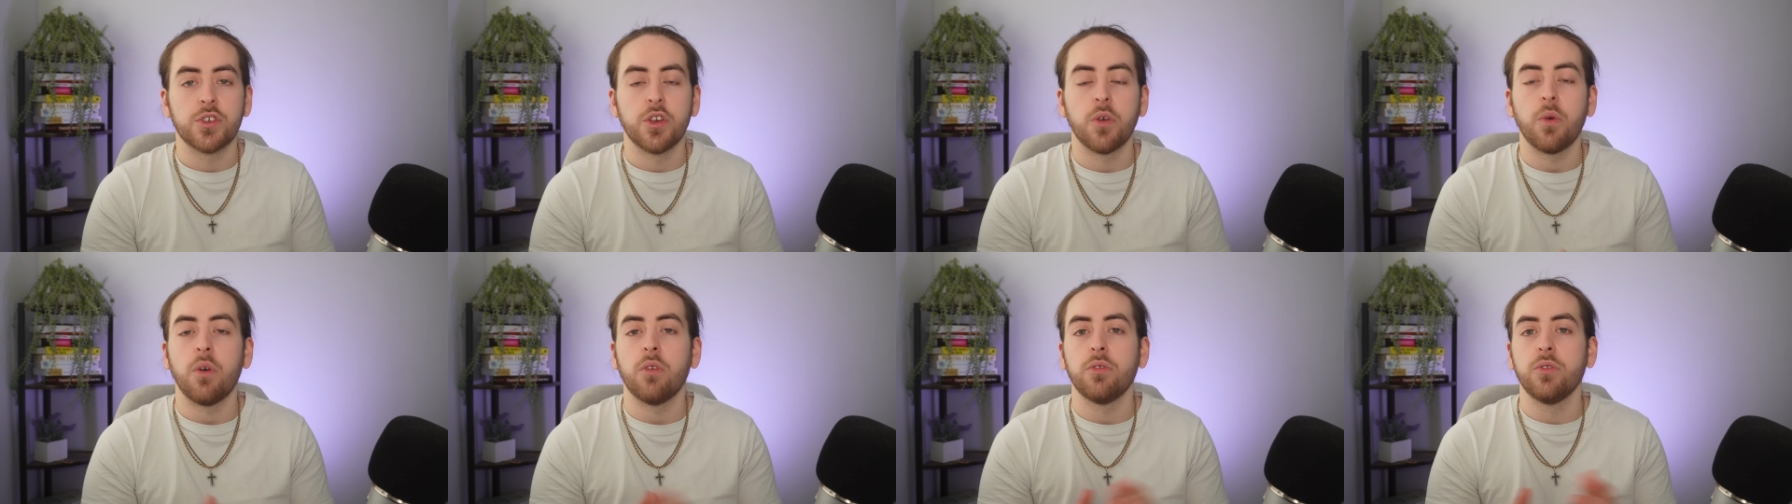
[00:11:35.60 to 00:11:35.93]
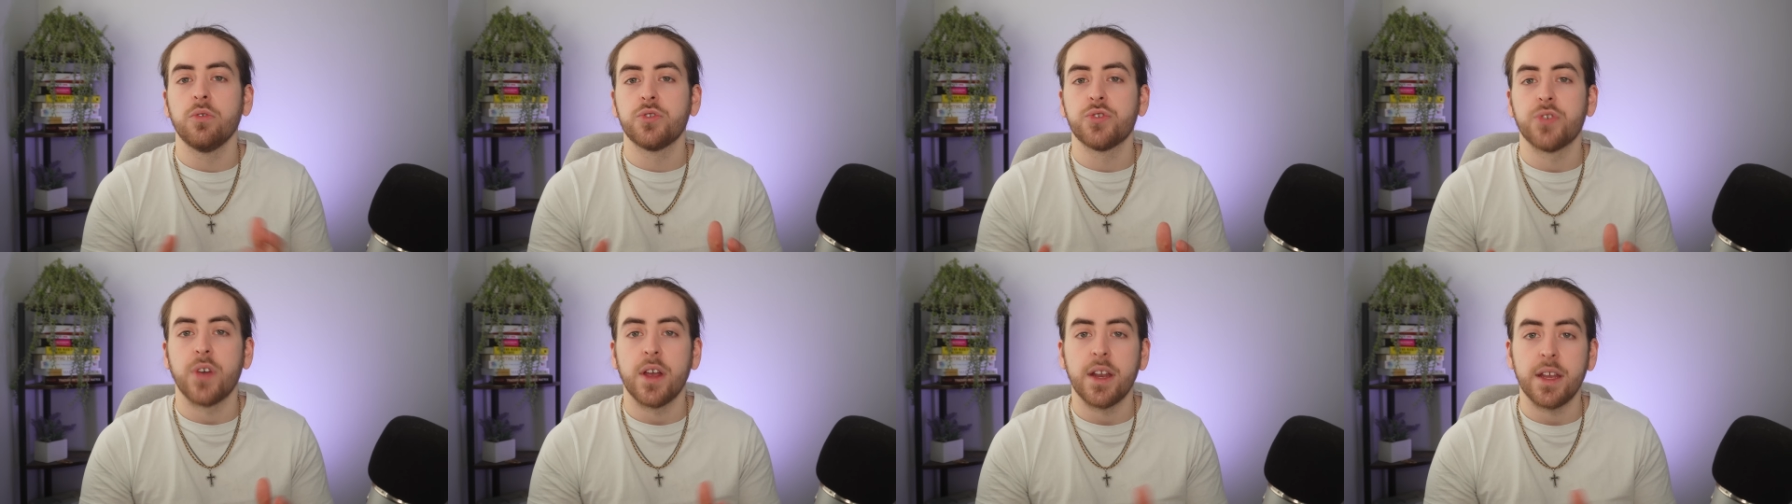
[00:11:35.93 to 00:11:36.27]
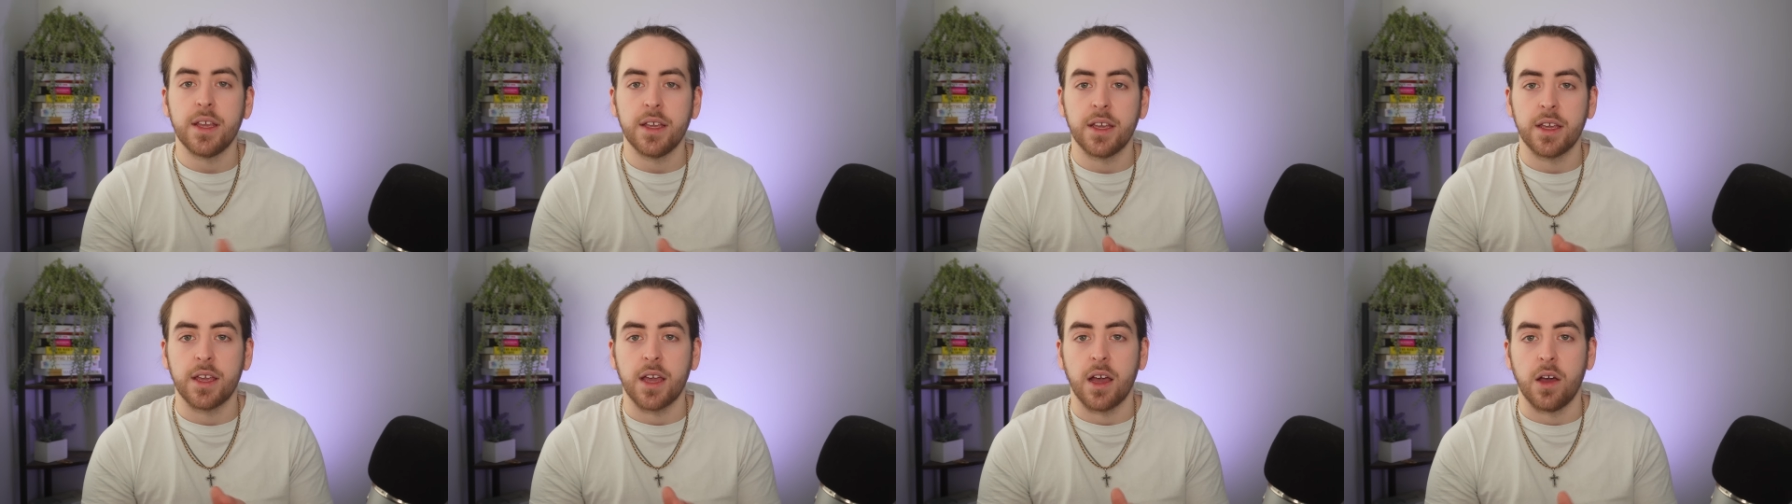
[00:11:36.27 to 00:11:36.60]
So on your
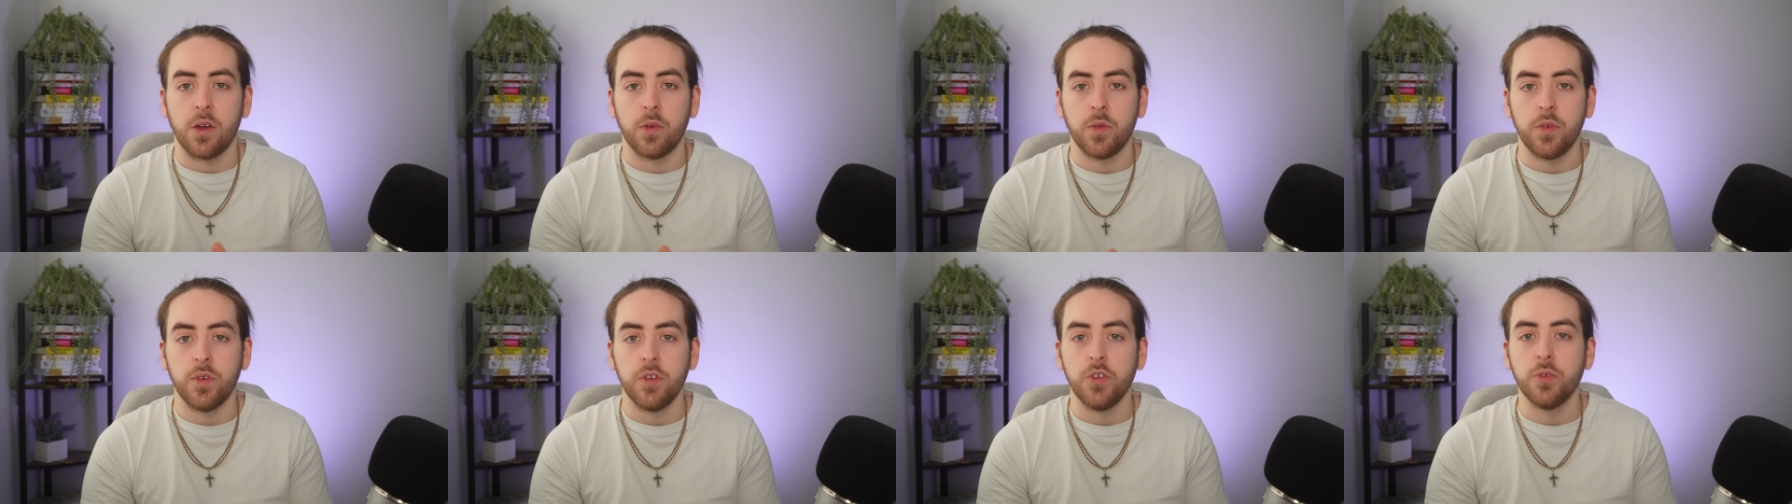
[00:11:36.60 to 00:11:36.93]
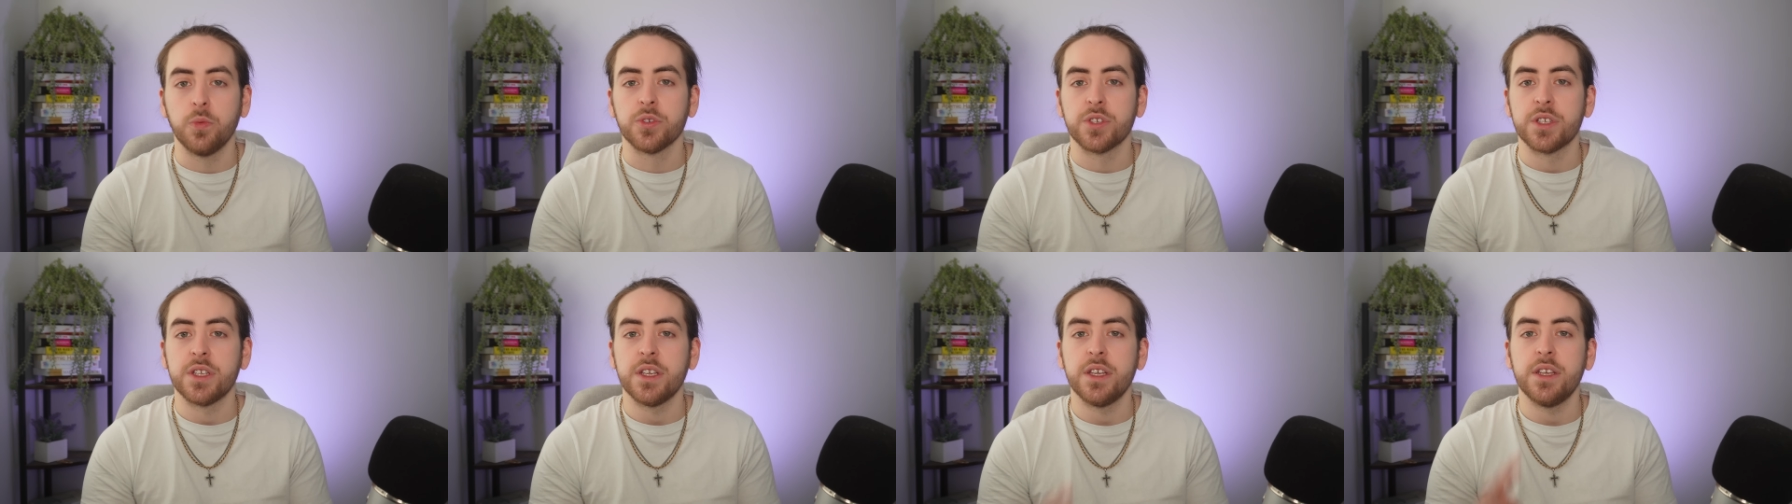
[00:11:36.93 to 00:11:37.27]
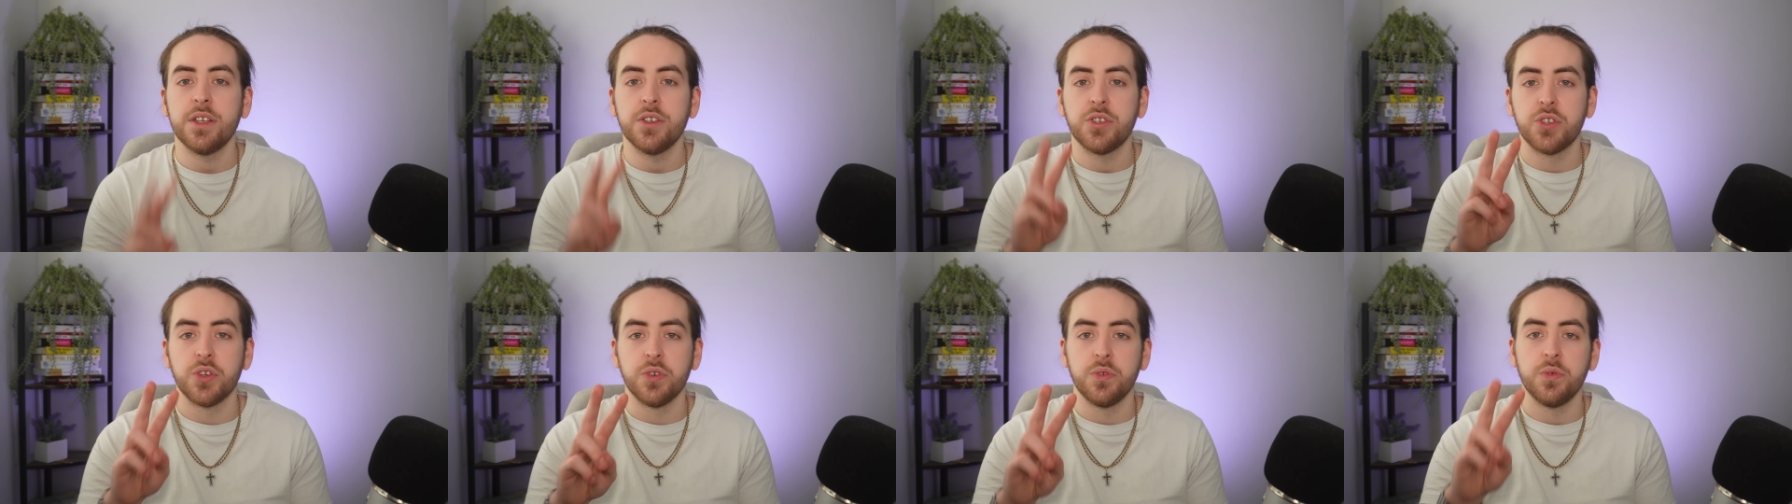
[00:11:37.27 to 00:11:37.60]
trading account, you will
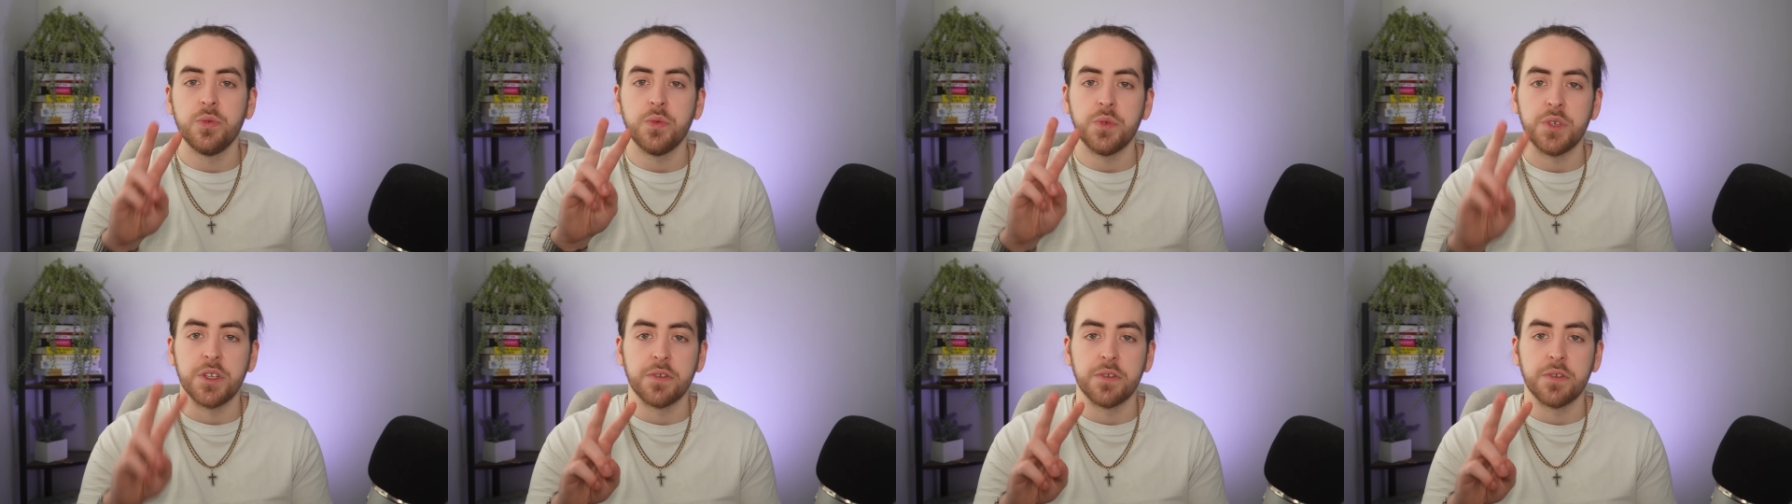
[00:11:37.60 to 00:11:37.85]
see two